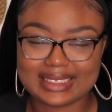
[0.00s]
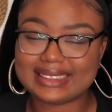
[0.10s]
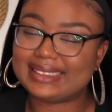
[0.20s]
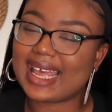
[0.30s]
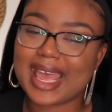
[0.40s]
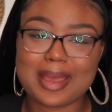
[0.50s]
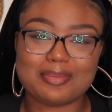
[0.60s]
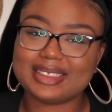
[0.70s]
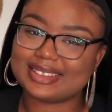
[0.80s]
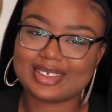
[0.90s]
It's there.
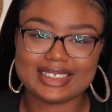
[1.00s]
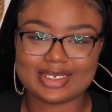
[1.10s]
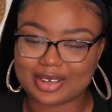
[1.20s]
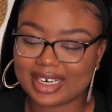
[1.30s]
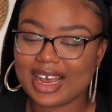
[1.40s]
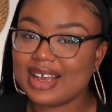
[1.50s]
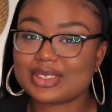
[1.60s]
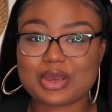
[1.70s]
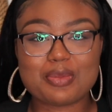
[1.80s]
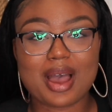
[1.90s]
Please turn it on
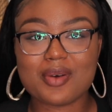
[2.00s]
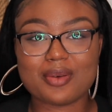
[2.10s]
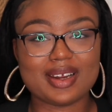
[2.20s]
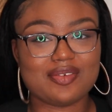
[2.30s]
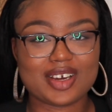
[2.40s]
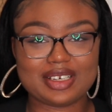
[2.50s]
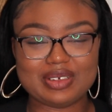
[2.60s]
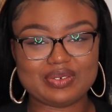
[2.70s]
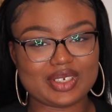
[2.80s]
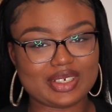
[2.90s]
so you'll be aware whenever a
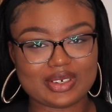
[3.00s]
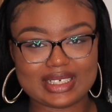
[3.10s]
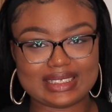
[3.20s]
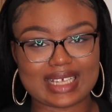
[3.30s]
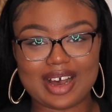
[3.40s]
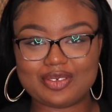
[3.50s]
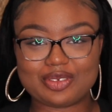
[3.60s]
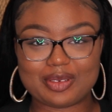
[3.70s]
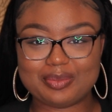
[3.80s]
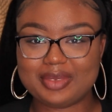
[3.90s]
new video is out
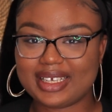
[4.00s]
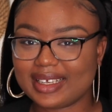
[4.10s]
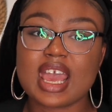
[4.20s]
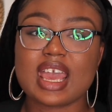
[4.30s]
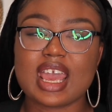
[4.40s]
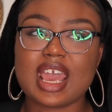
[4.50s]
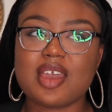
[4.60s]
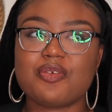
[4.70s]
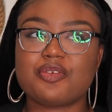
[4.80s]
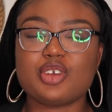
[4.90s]
from me.
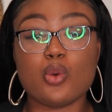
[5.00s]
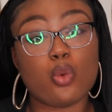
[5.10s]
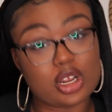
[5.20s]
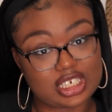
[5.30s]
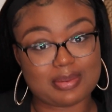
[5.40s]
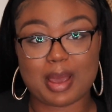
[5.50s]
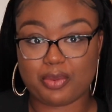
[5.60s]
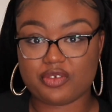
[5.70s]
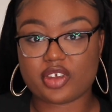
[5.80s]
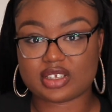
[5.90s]
If you watched my
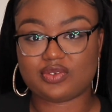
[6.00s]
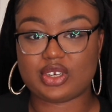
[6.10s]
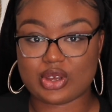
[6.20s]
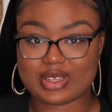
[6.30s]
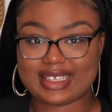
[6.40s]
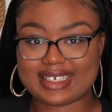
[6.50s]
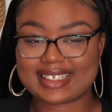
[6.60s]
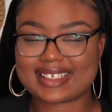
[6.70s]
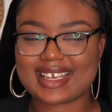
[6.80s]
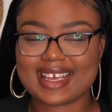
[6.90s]
previous video on
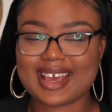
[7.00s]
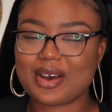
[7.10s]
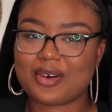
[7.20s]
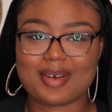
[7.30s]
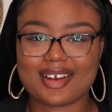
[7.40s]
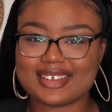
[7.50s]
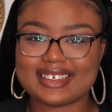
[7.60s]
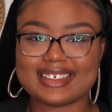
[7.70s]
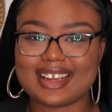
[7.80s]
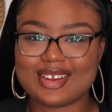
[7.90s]
this, oh my god,
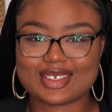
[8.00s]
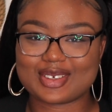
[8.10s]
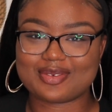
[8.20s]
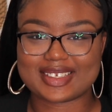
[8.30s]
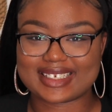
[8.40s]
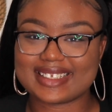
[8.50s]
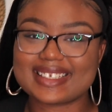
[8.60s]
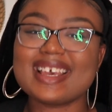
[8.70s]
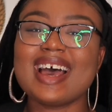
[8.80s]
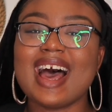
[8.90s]
there's a lot of
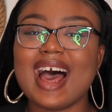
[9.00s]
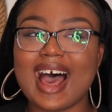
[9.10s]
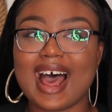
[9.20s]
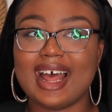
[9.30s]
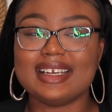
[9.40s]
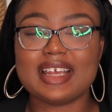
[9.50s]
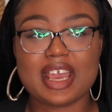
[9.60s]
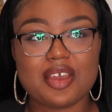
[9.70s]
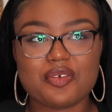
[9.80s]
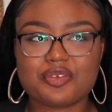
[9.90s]
things. And
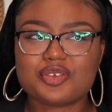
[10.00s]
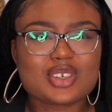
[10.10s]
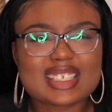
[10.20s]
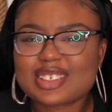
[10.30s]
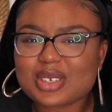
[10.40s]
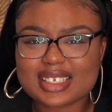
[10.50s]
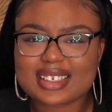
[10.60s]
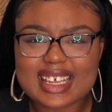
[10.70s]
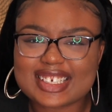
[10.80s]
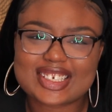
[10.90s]
if just
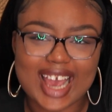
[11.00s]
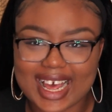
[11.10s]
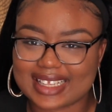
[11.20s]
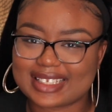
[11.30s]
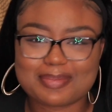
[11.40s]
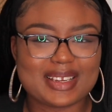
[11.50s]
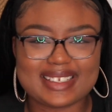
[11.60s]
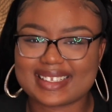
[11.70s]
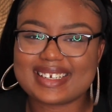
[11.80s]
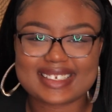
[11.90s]
let's chat,
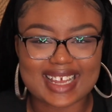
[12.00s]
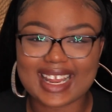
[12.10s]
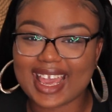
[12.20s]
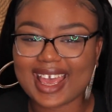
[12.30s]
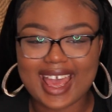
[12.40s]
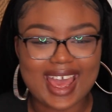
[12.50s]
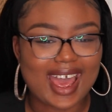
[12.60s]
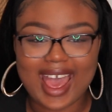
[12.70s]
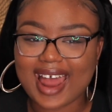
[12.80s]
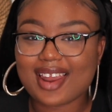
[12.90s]
please. Let's chat. Like,
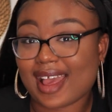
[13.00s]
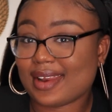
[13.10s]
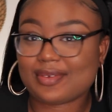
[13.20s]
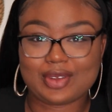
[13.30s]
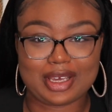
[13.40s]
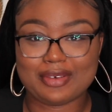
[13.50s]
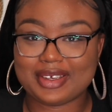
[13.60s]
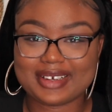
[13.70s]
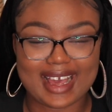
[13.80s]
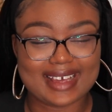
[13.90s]
I love talking with
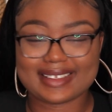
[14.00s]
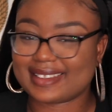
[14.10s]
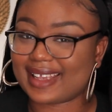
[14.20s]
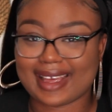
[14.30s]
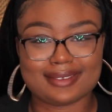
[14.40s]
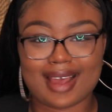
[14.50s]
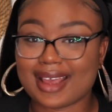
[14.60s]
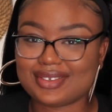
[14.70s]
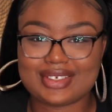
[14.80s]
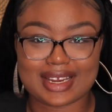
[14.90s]
you guys.
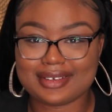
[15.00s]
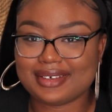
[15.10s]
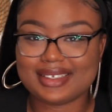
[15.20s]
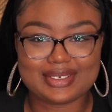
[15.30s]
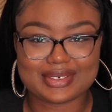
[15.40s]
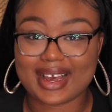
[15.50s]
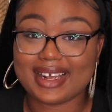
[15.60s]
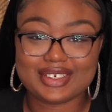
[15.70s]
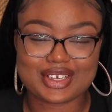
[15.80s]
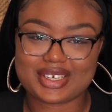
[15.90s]
I genuinely do. I
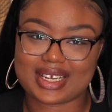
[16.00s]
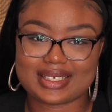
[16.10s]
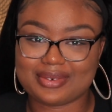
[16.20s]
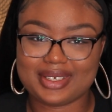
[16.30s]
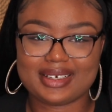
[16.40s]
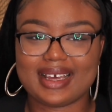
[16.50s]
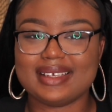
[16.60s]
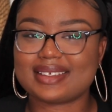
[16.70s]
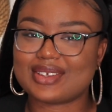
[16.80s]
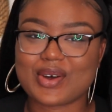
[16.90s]
enjoy chatting with you
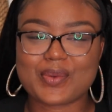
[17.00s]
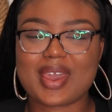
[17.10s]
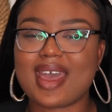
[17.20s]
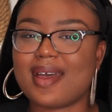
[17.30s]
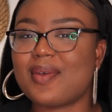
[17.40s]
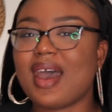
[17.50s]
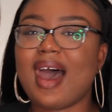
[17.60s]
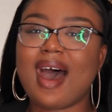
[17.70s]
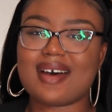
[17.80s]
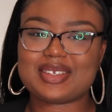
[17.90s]
guys. So yeah,
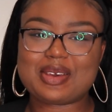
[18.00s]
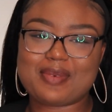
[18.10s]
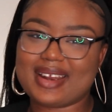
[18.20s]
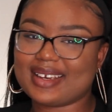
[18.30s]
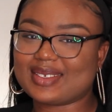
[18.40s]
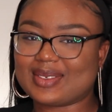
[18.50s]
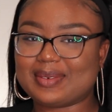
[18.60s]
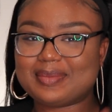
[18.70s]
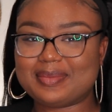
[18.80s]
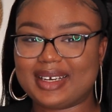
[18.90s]
I'll see you in my next one.
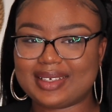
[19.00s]
Bye.